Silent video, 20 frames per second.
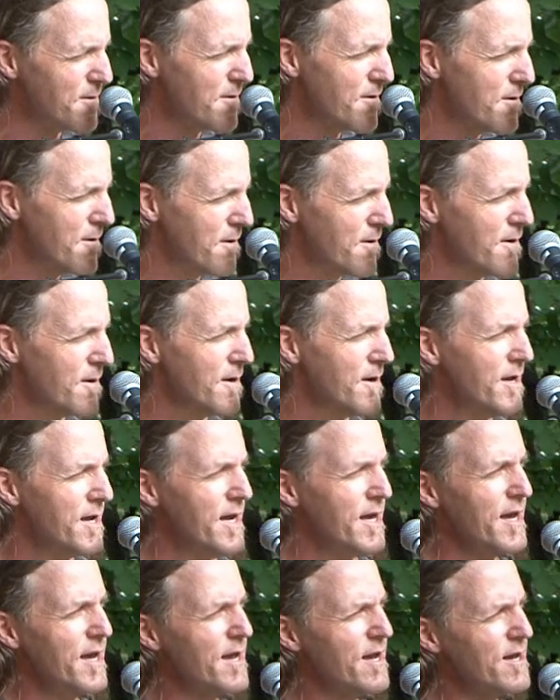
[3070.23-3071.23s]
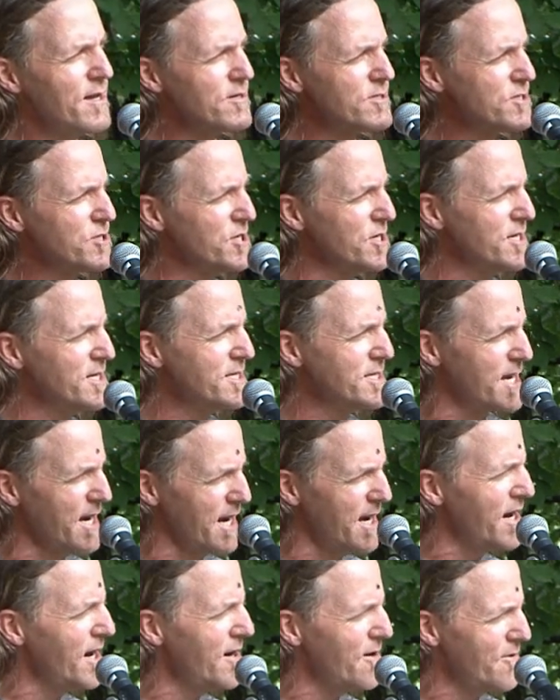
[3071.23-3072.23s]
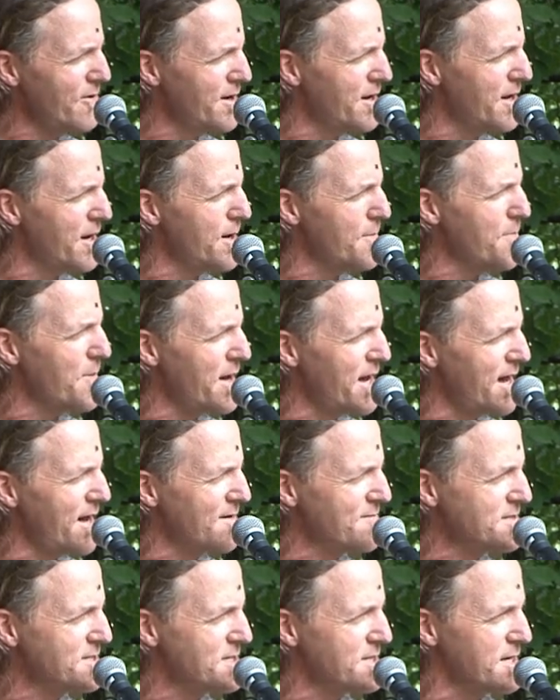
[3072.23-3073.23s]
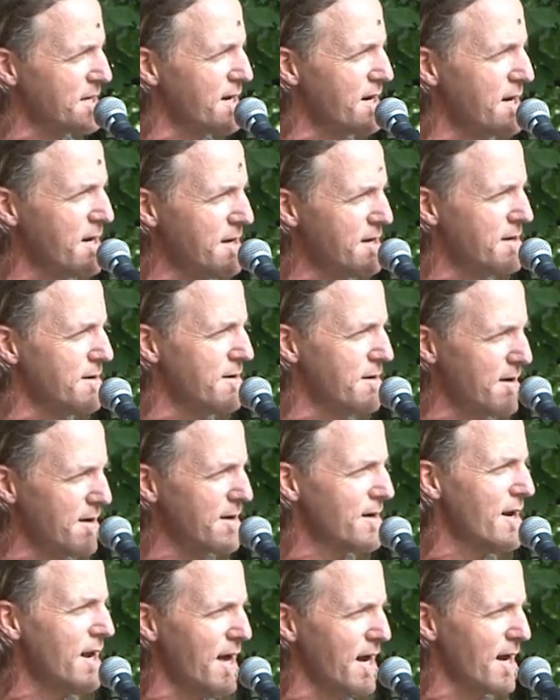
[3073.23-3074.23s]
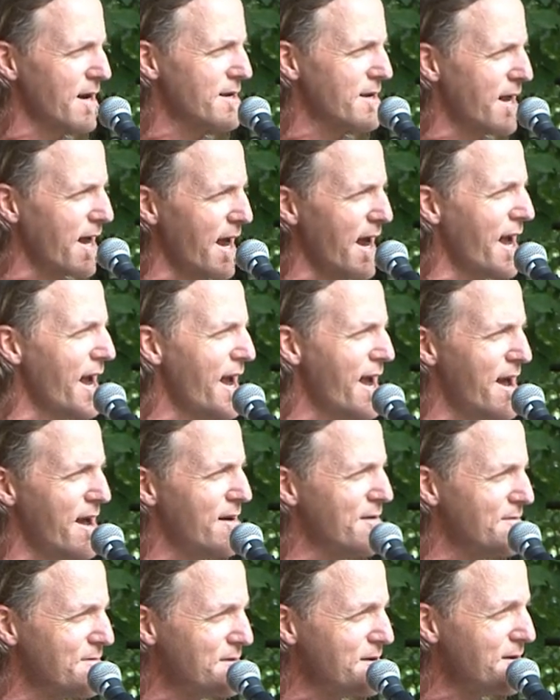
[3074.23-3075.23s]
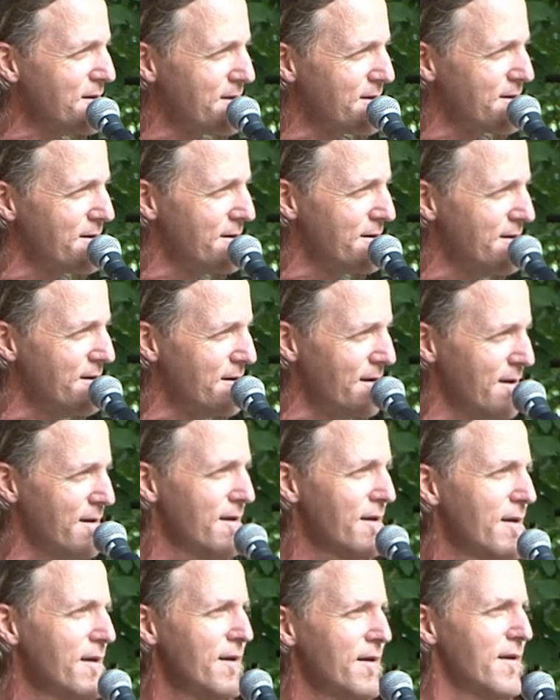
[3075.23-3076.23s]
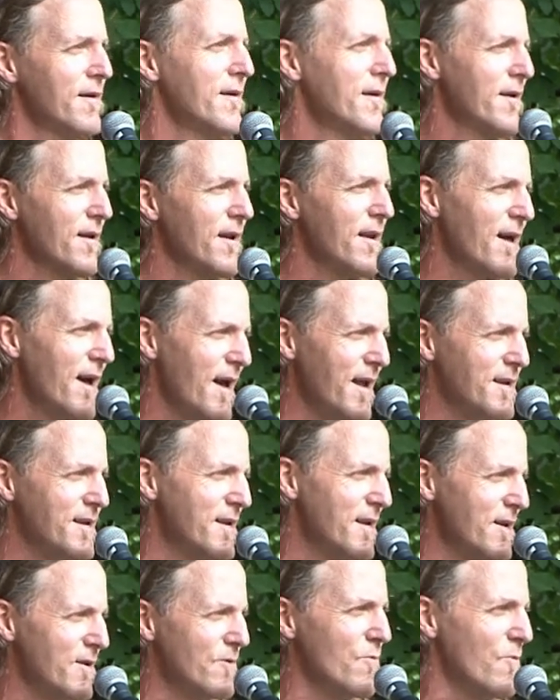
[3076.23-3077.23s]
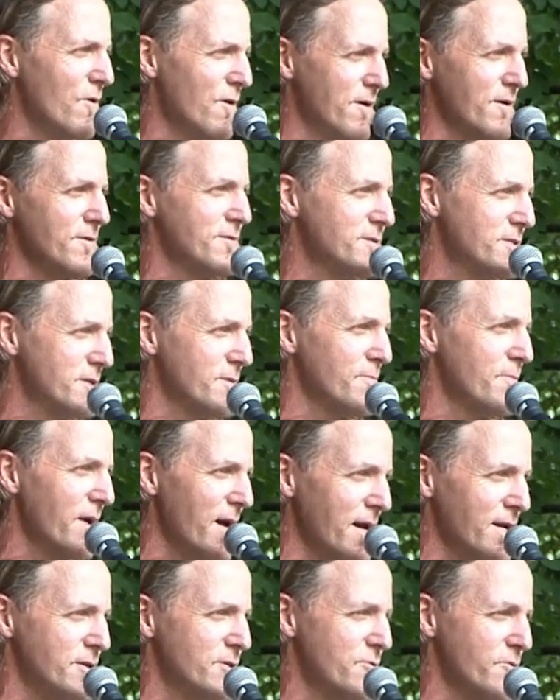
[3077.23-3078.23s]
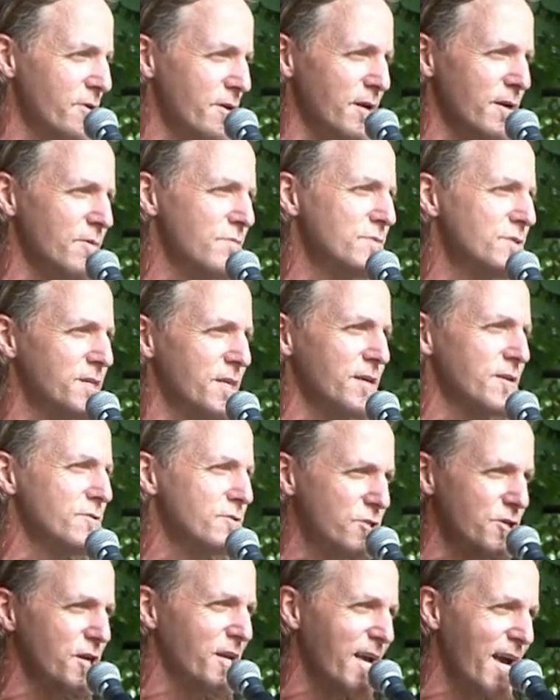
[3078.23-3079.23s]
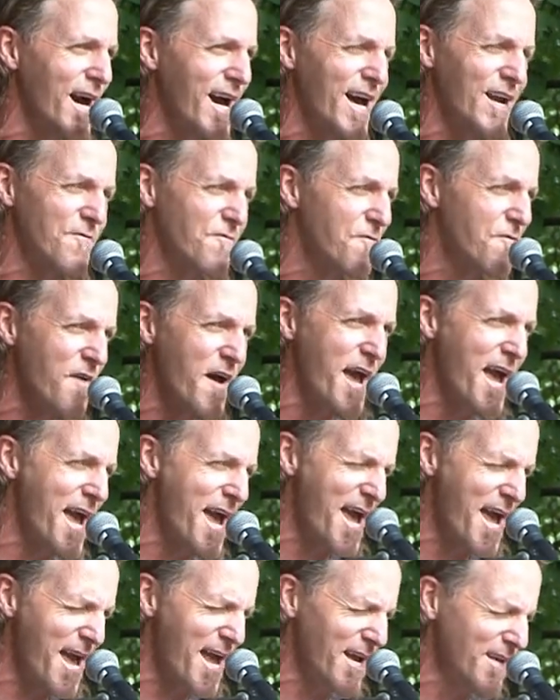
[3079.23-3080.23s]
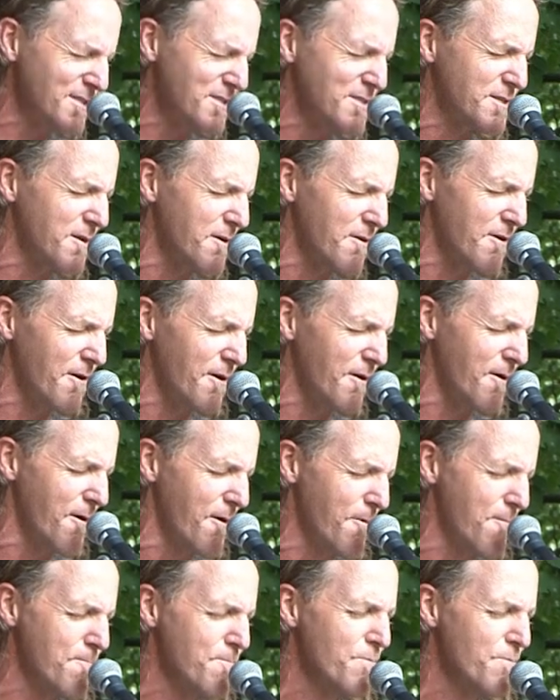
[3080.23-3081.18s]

hell, she tear it up, I've seen. I'd like to have her. Hell, I did once in my dreams, then she got faster.